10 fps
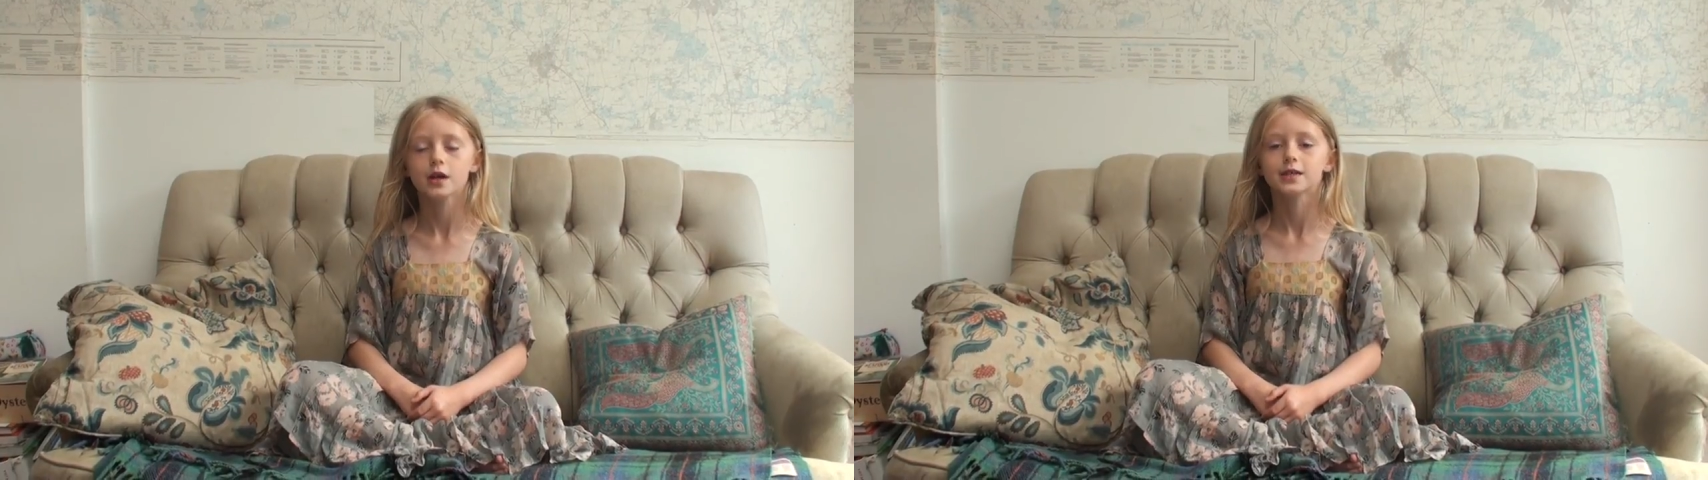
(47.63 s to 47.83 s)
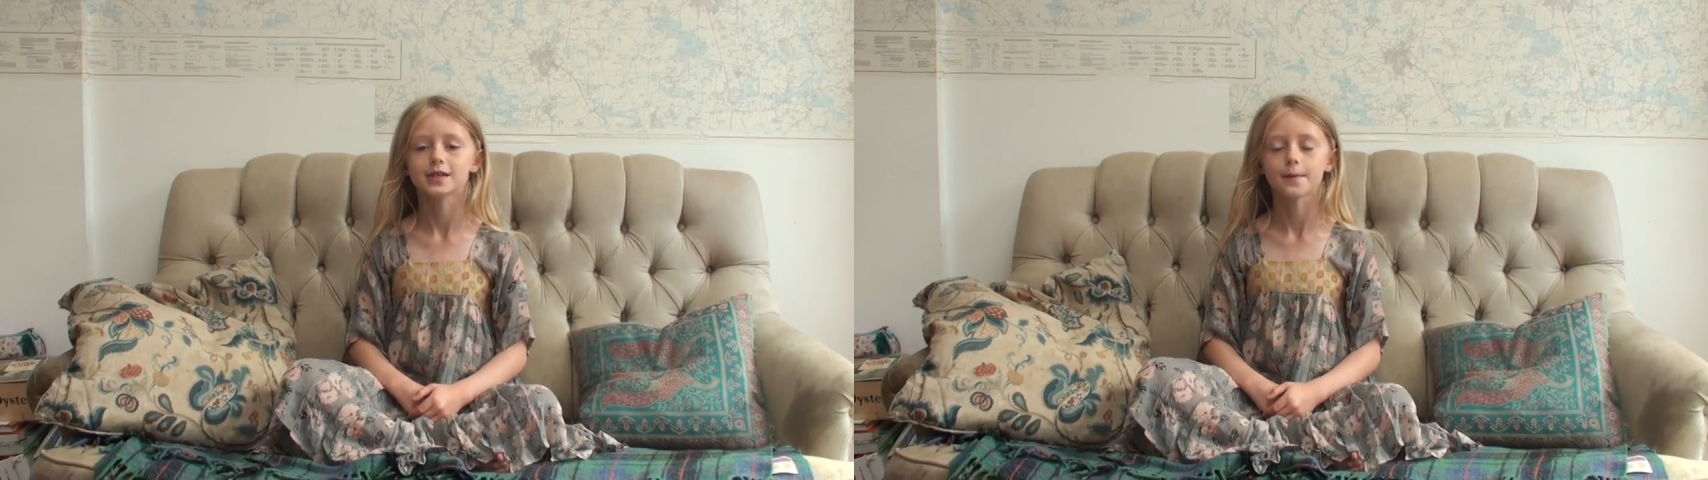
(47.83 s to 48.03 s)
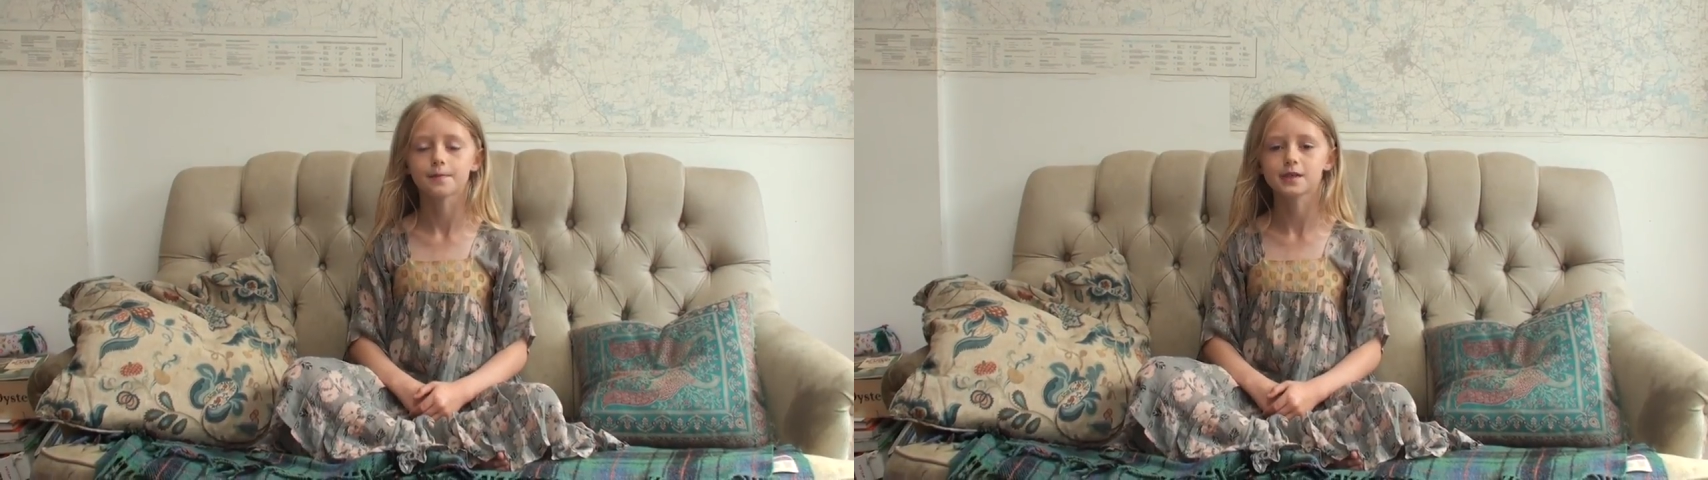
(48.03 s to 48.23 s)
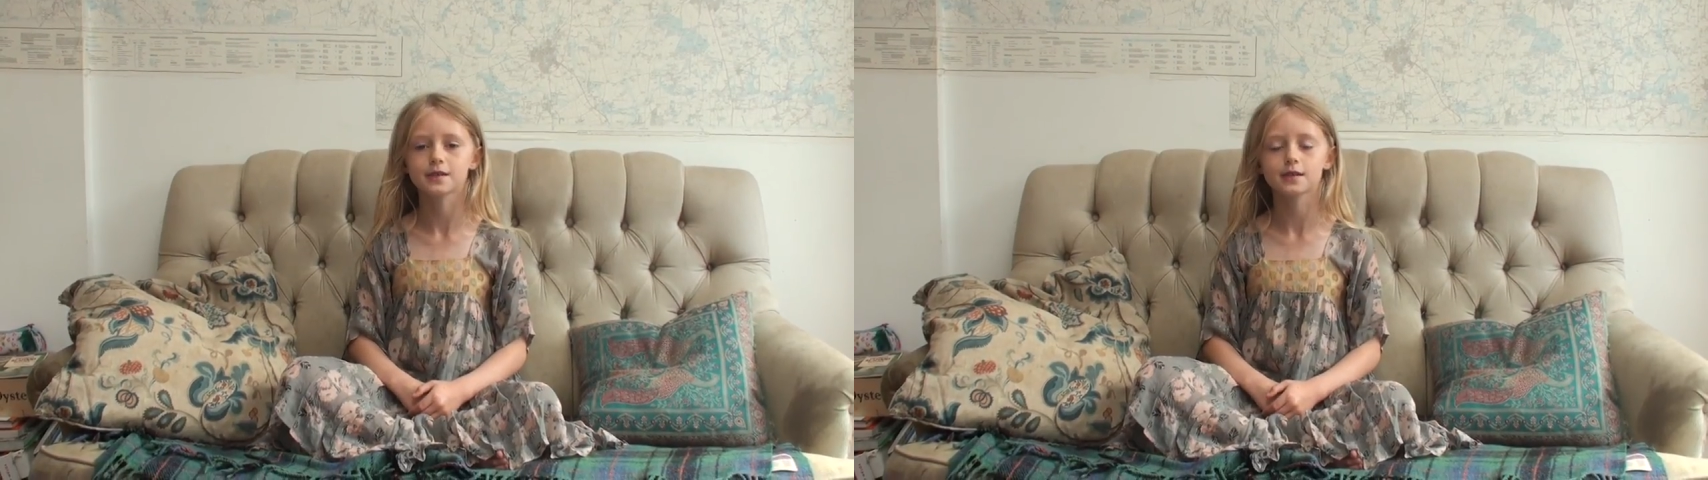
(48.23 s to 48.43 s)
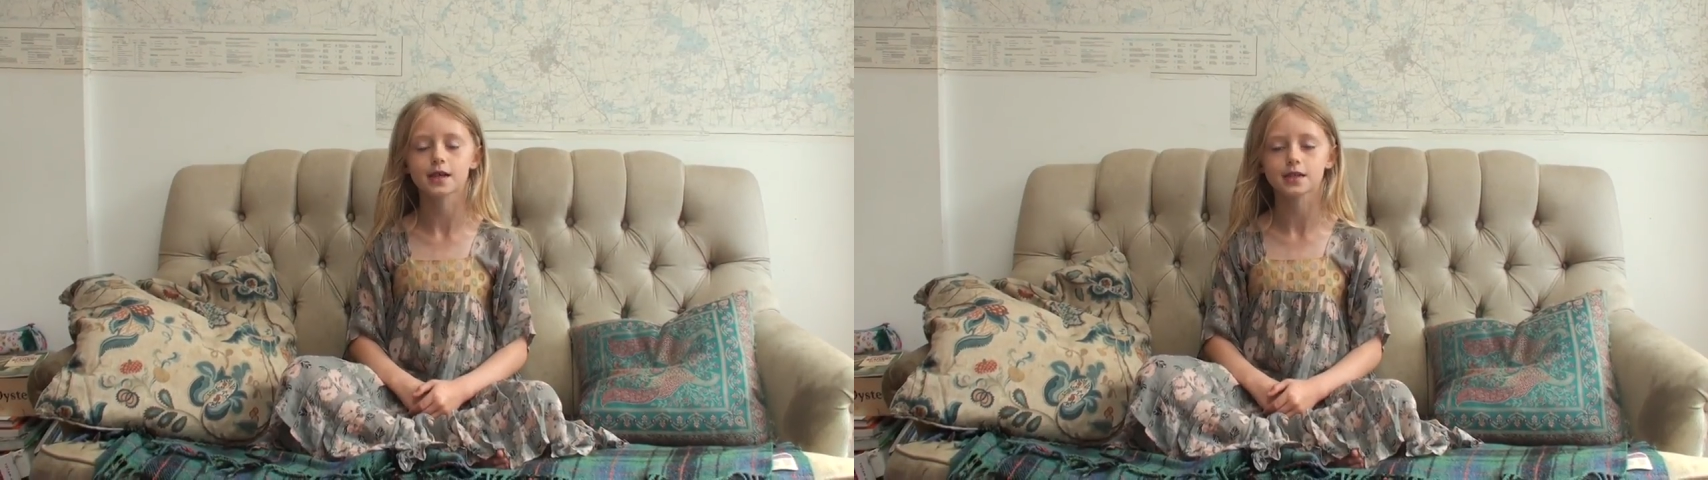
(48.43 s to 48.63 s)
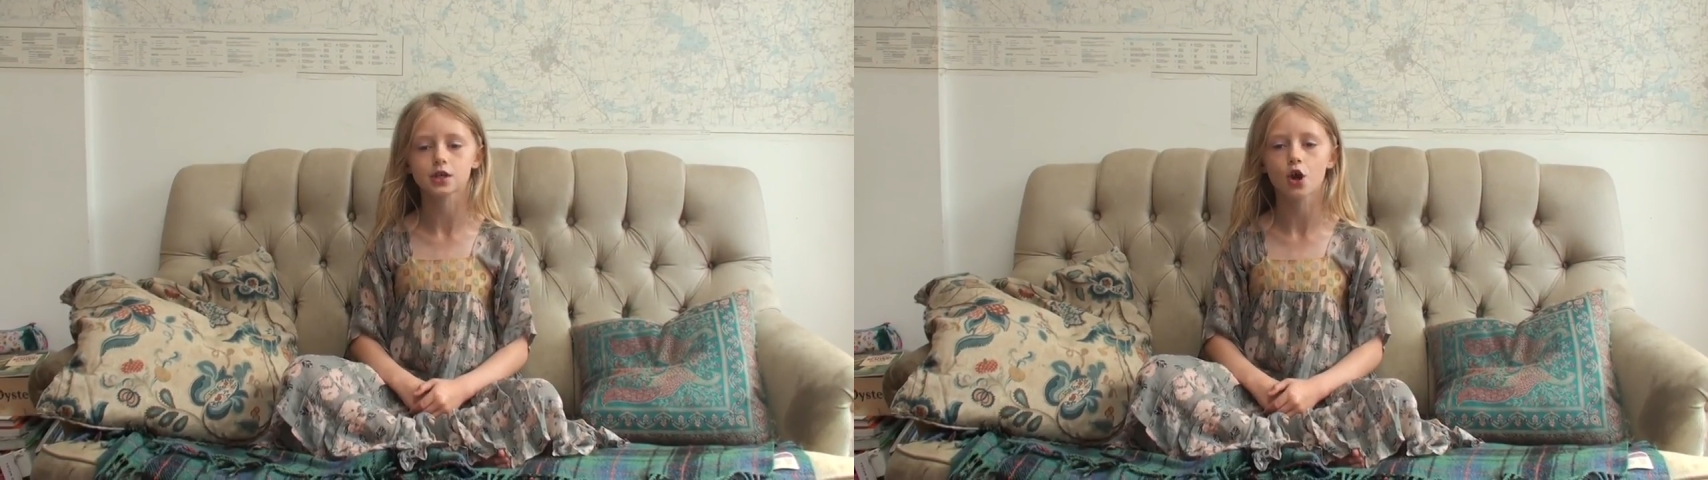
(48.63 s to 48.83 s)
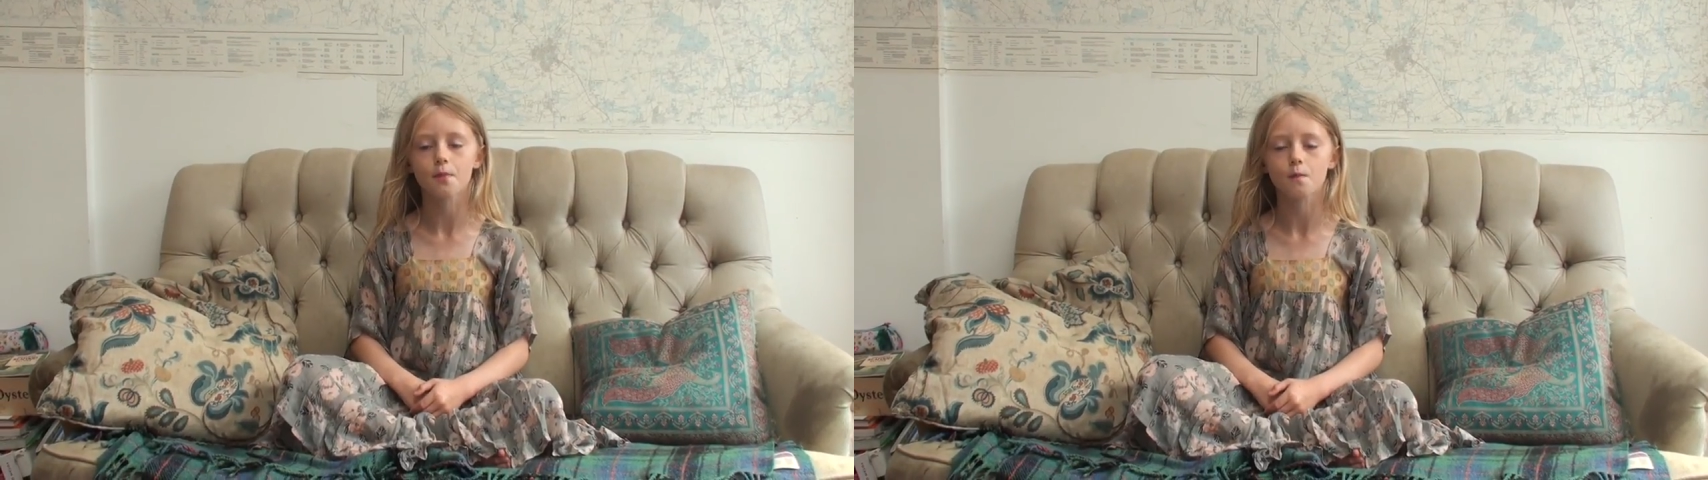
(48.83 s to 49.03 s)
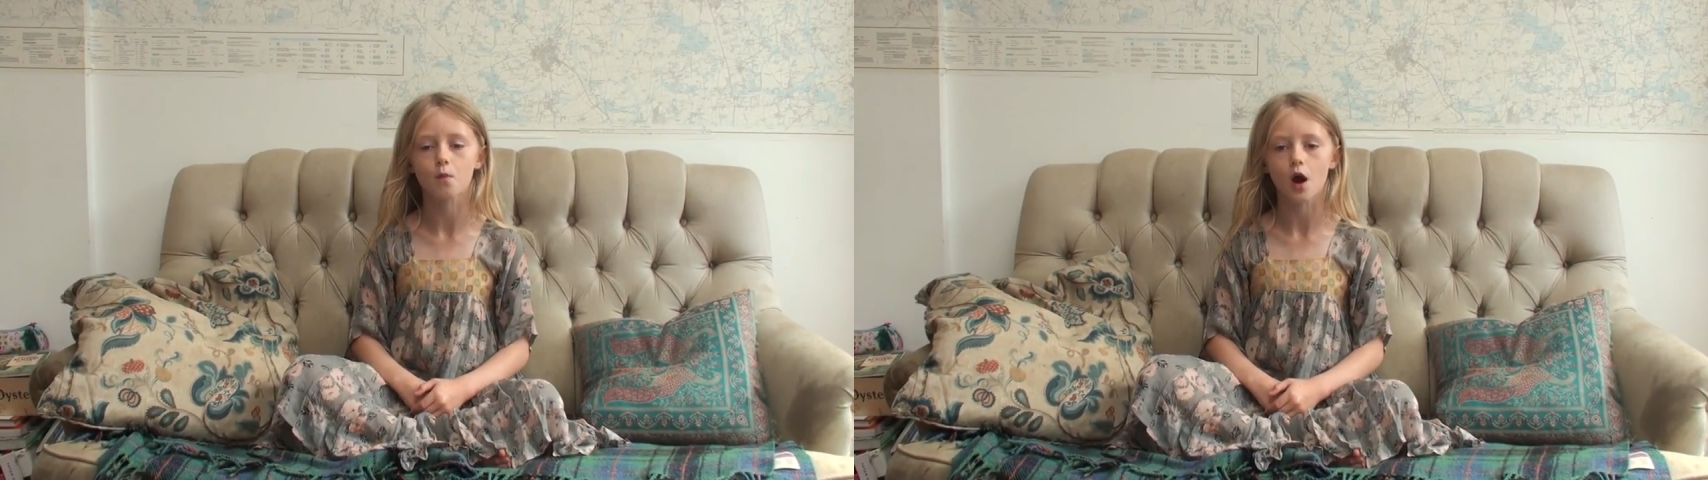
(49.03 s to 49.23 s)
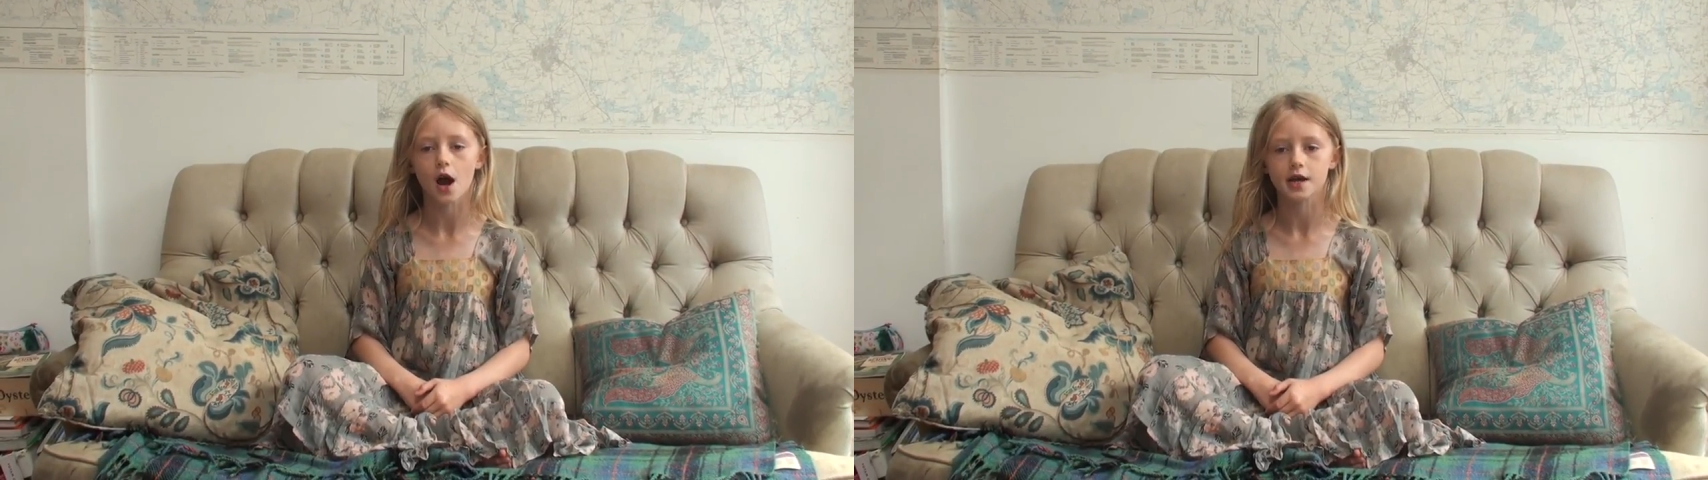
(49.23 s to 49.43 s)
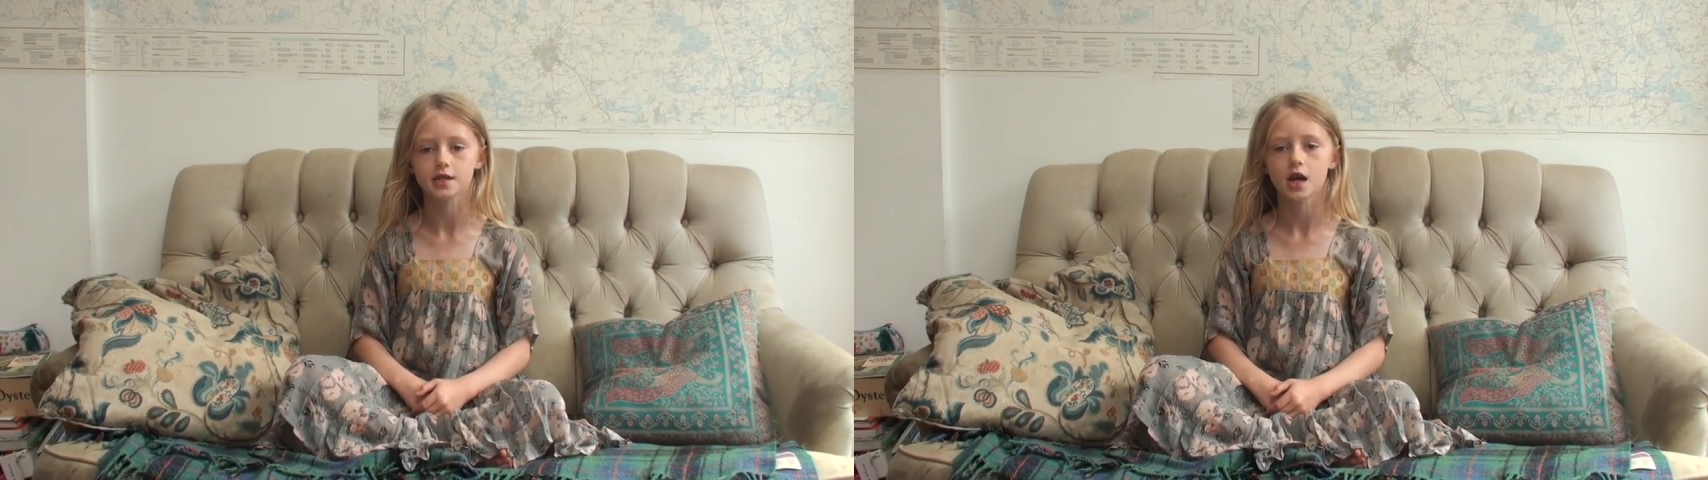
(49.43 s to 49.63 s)
setting open
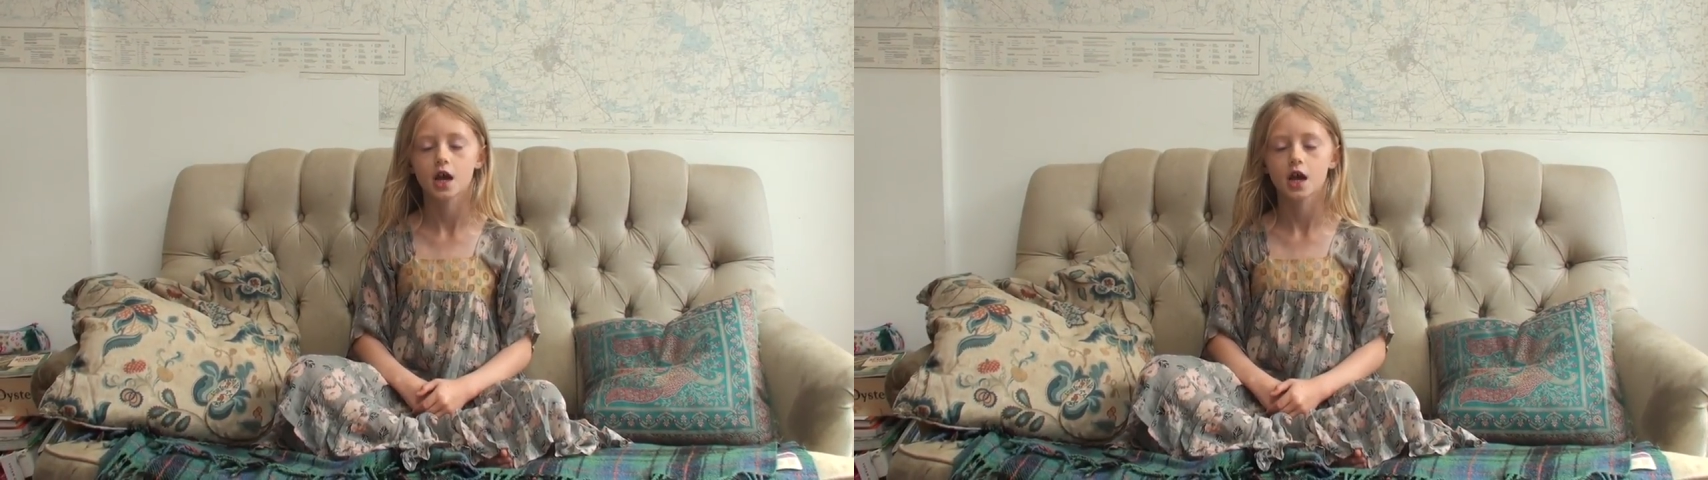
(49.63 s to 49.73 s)
wide,